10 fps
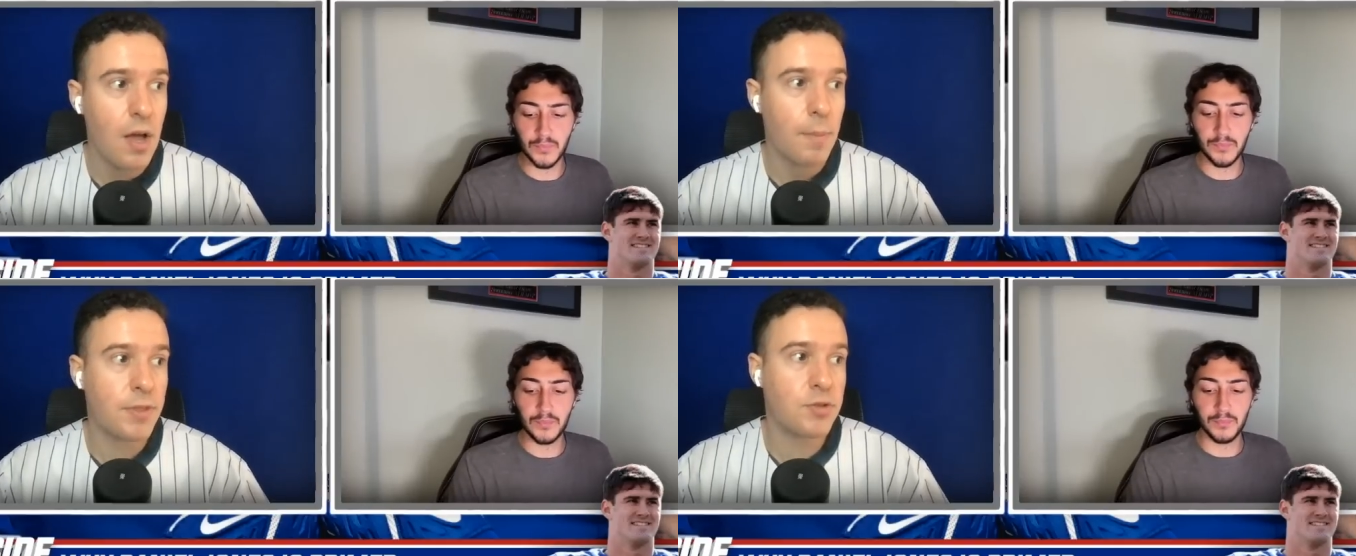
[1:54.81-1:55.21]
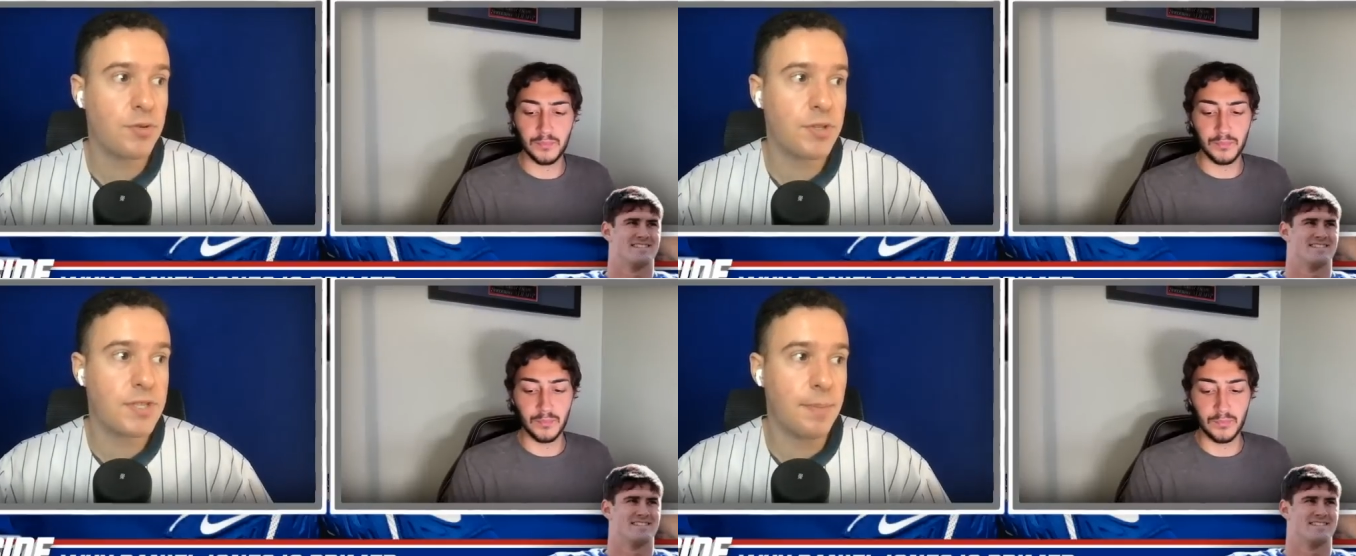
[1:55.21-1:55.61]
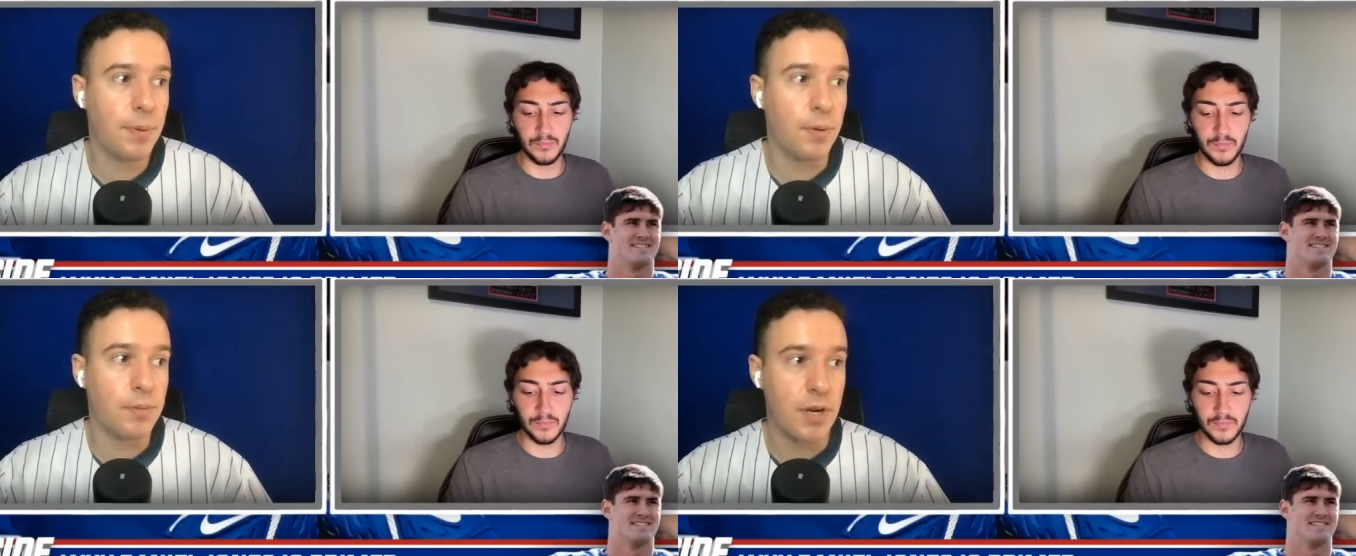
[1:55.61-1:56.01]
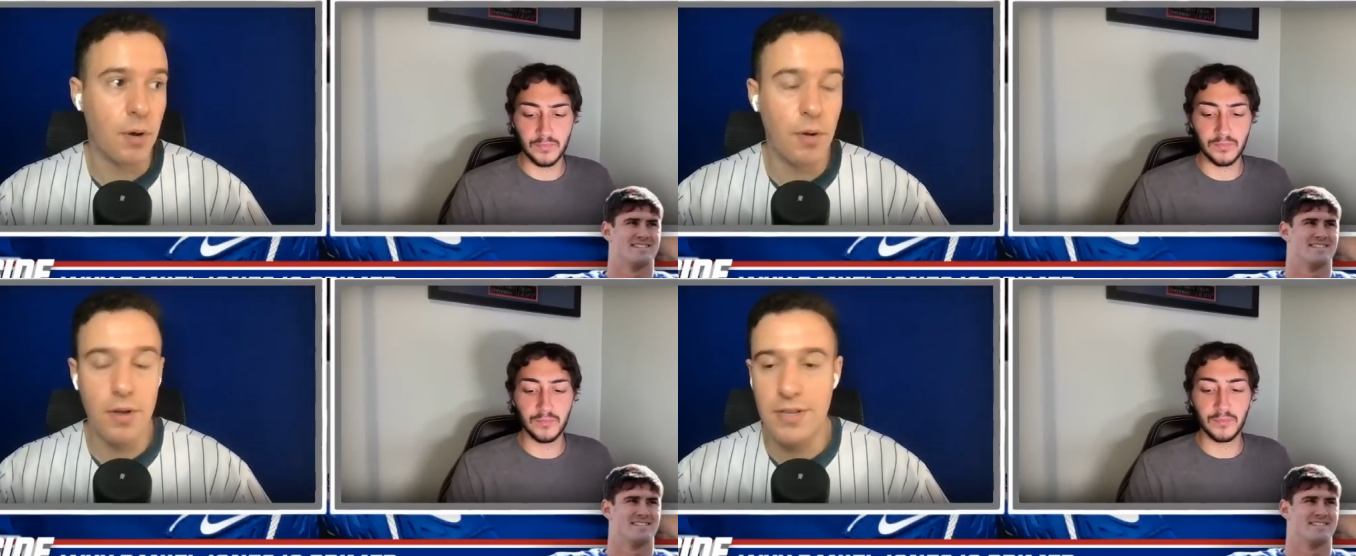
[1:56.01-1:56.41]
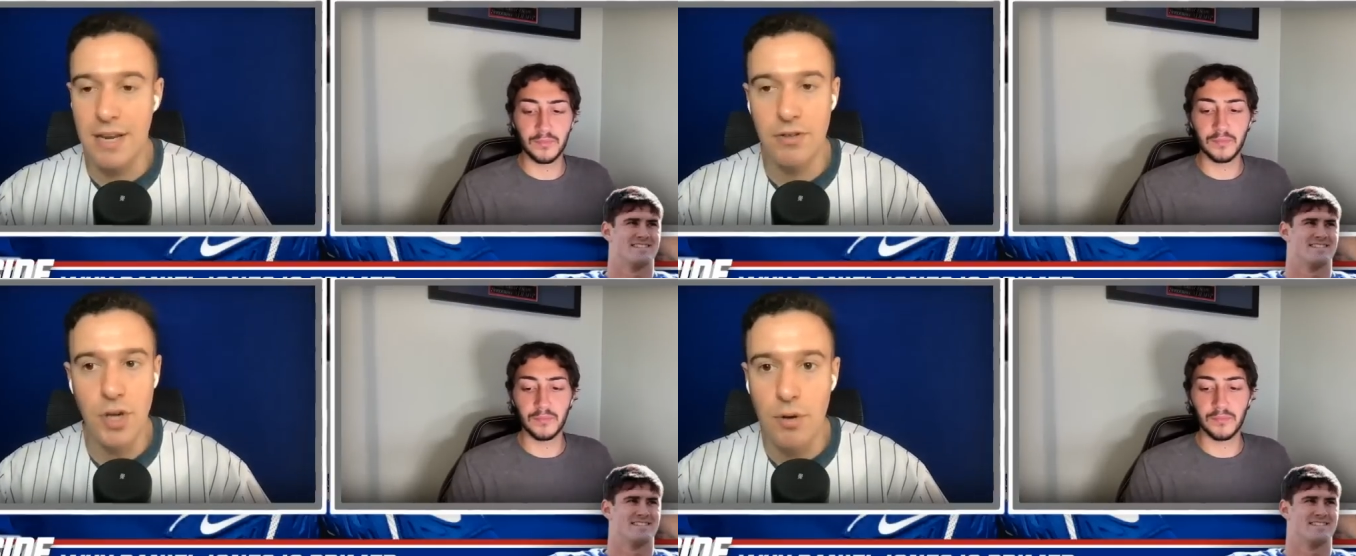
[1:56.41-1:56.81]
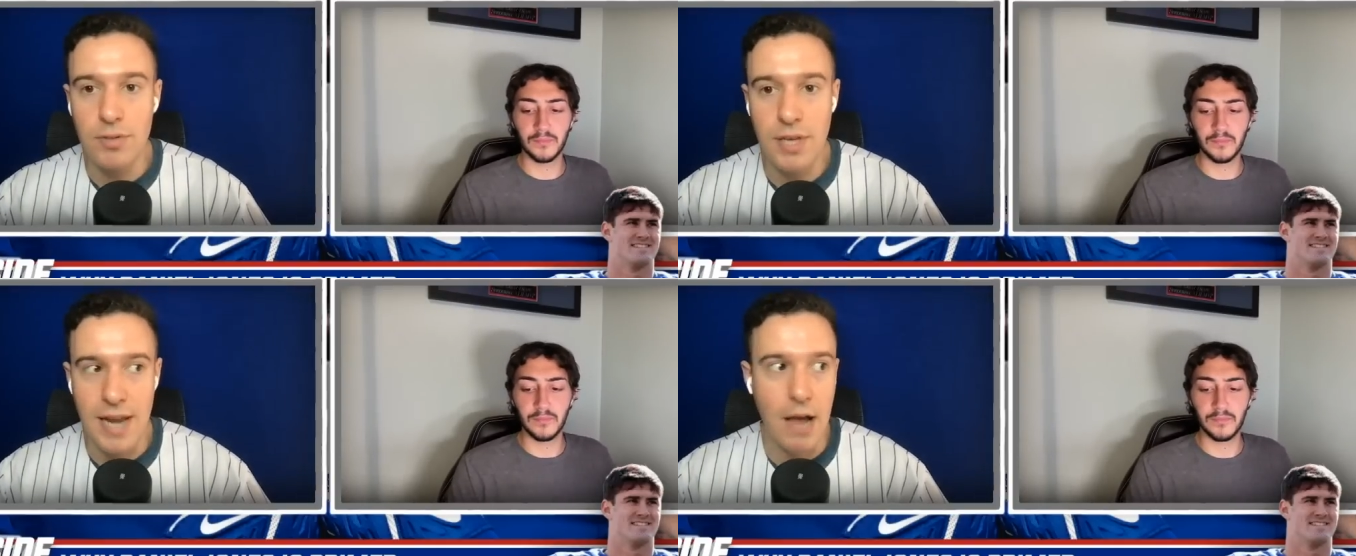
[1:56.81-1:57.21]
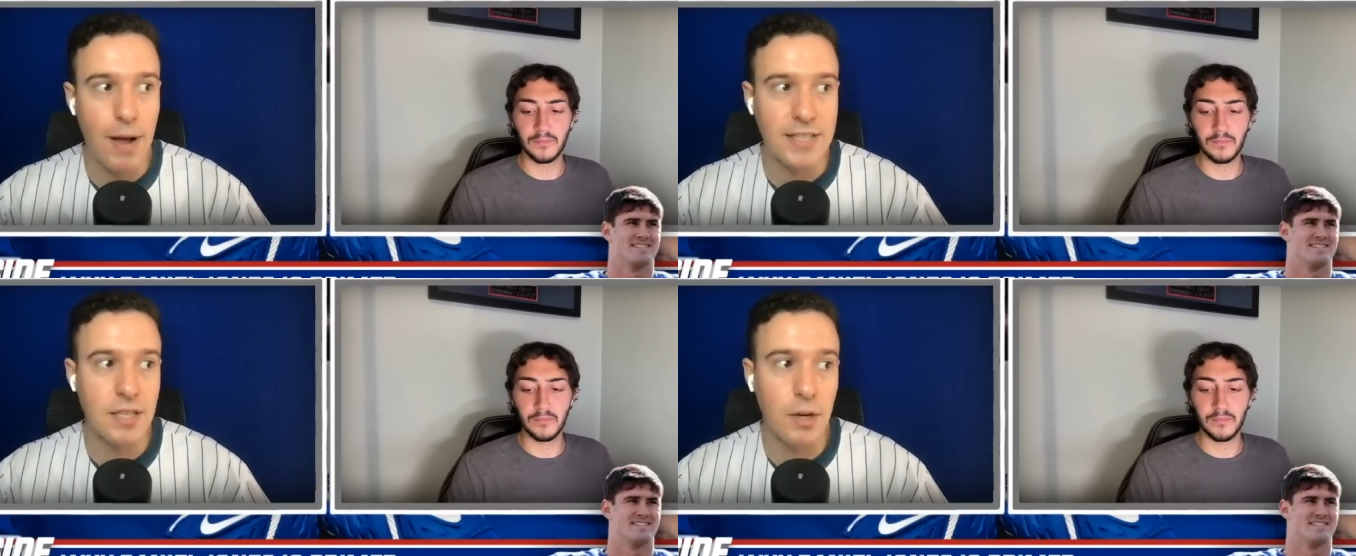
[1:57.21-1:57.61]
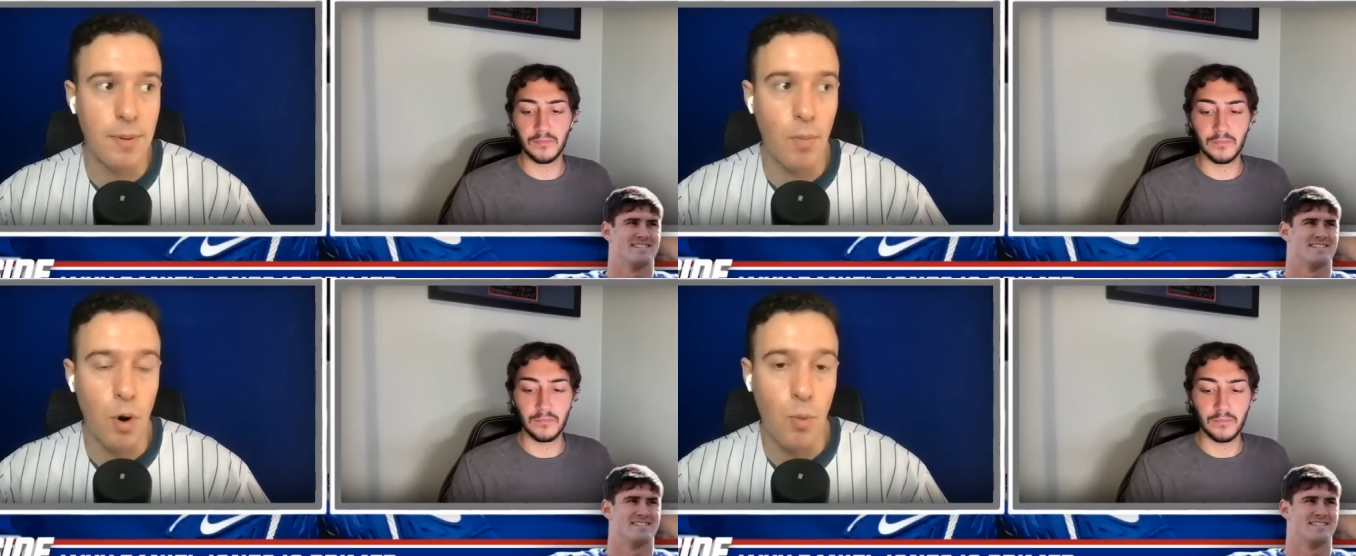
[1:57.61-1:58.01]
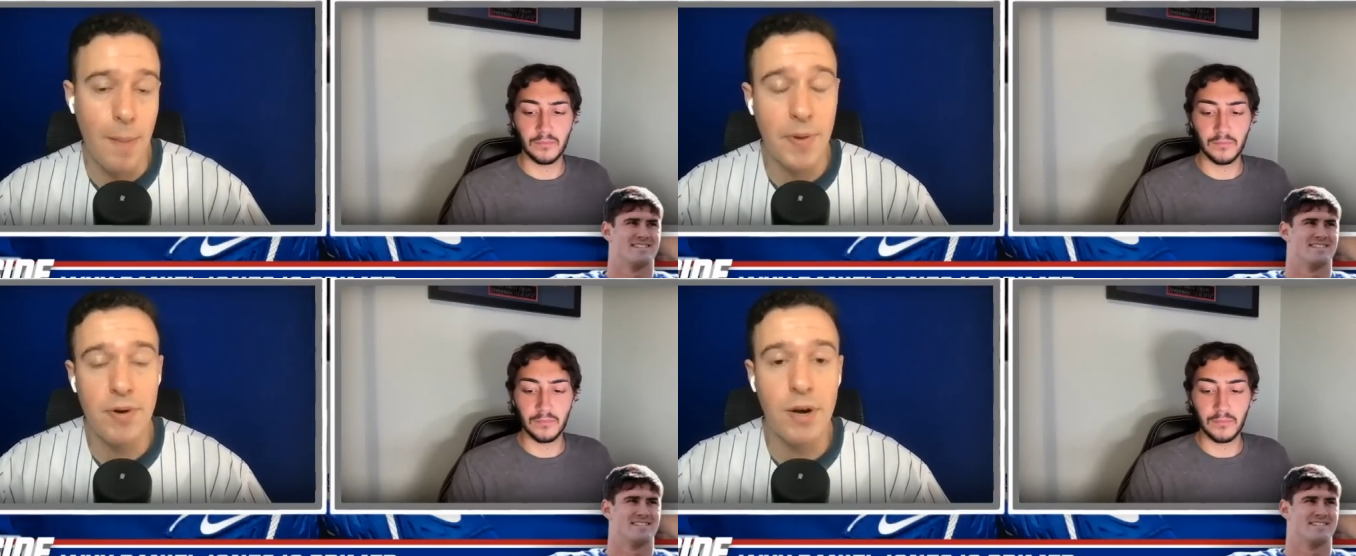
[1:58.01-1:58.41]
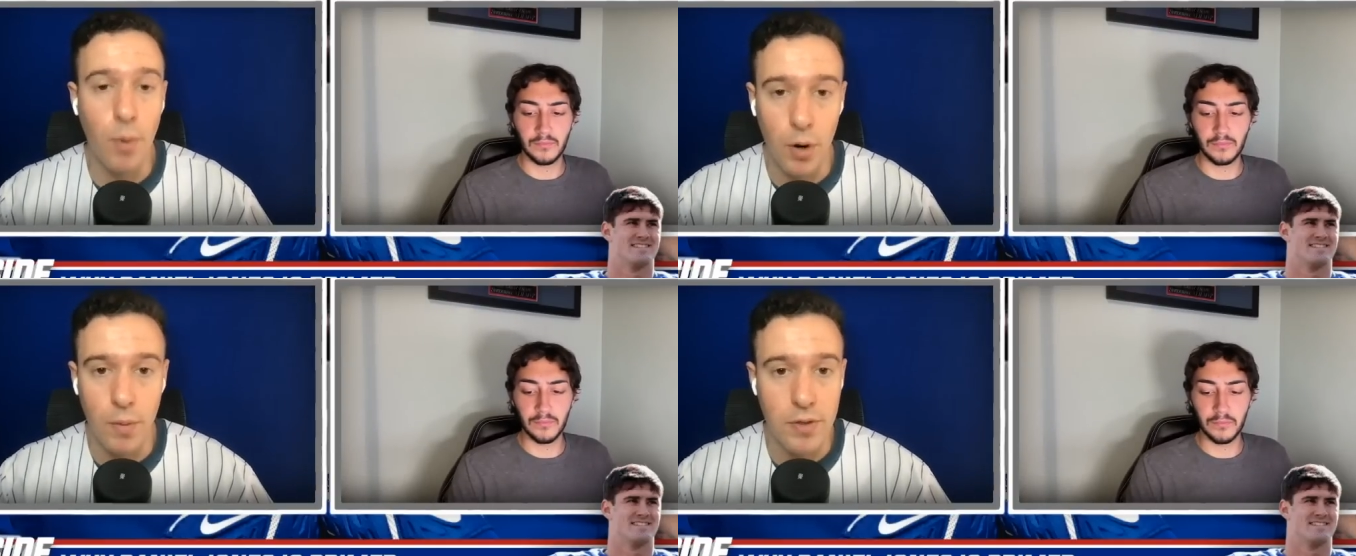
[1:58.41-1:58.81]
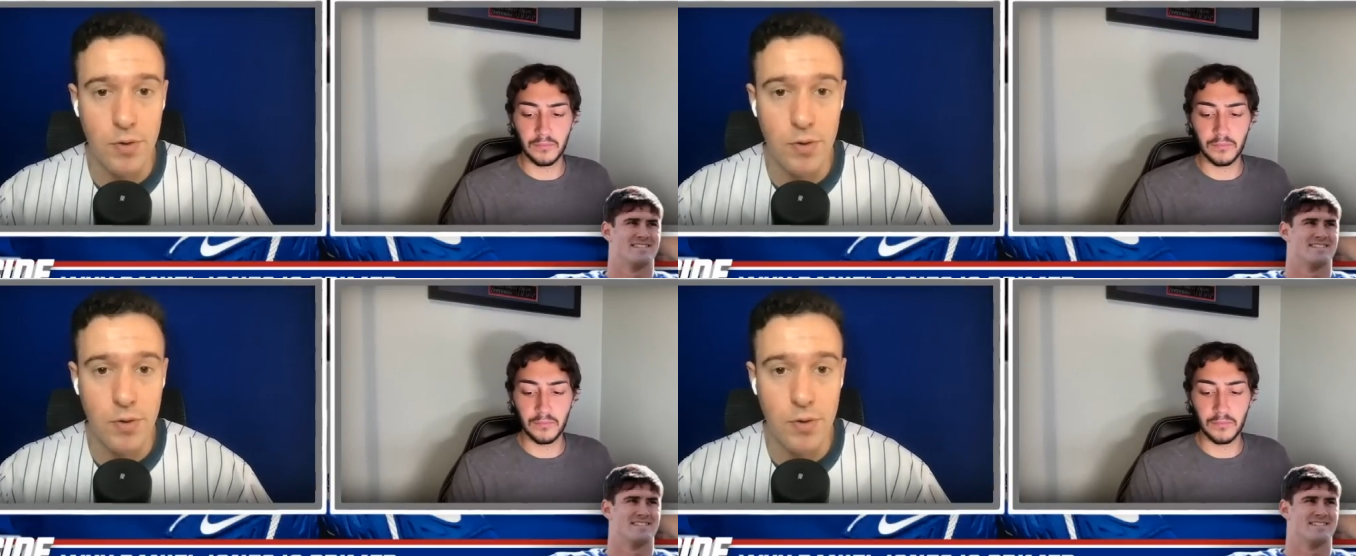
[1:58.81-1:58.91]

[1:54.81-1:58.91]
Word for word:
Speaker 1: But the truth is simple. You know, Daniel Jones now has a little bit more weaponry to work with.